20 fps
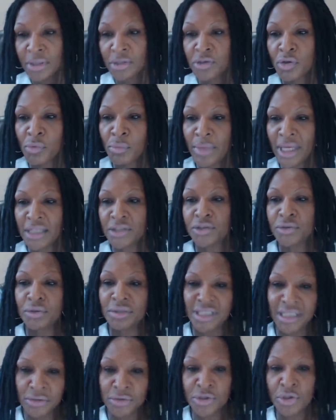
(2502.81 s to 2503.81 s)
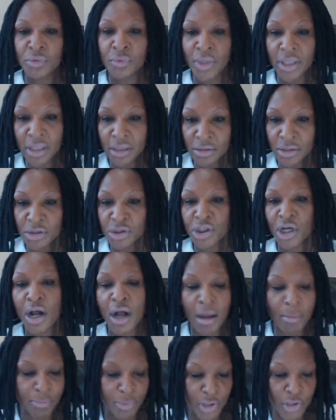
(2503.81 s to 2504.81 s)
So make sure they're doing the job